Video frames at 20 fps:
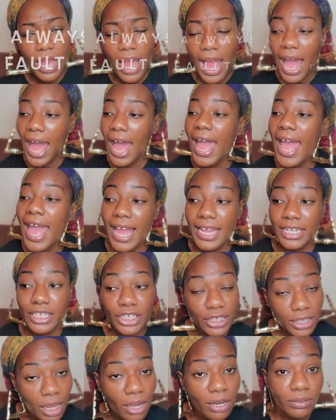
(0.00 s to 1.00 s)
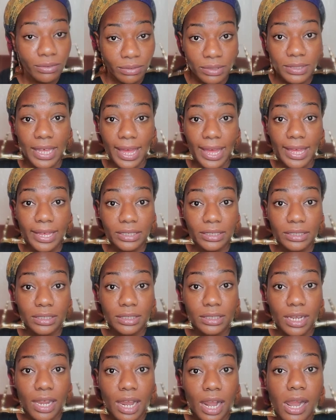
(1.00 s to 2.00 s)
I had to learn that.
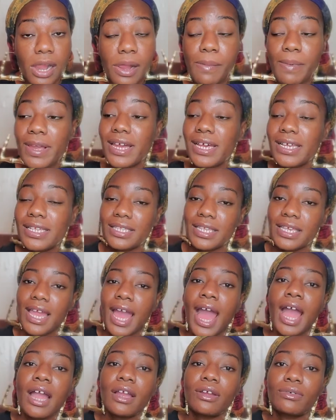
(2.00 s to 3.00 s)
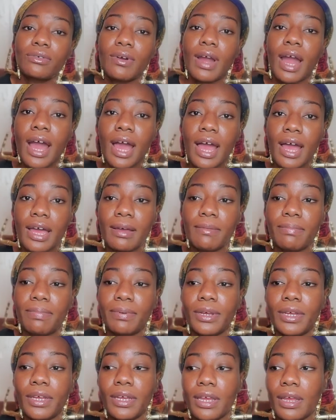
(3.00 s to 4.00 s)
Because see, I grew up
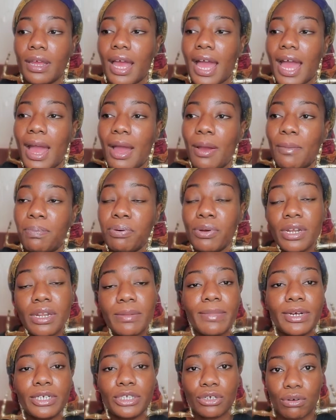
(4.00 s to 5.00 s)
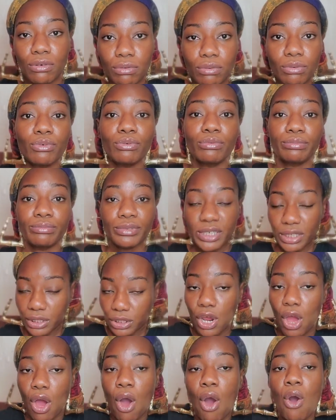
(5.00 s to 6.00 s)
pretty much groomed
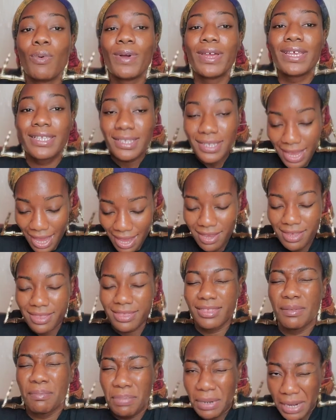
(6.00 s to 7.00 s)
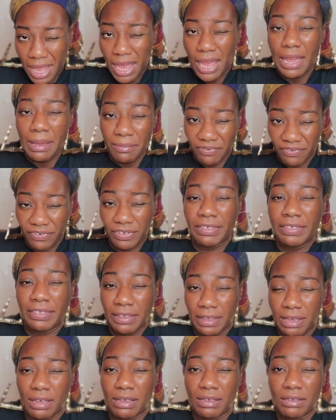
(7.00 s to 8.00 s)
to always take the blame for
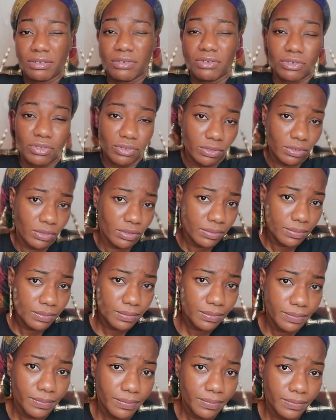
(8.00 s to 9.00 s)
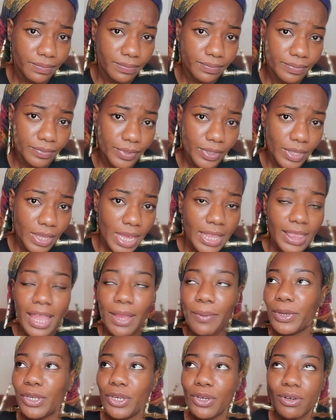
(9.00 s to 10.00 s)
things. Like
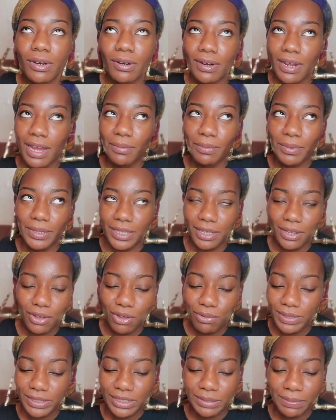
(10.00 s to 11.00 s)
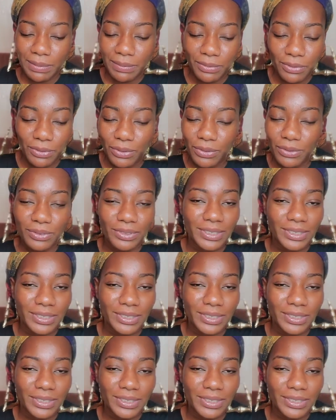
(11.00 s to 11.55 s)
when you grow up with a whole bunch of people who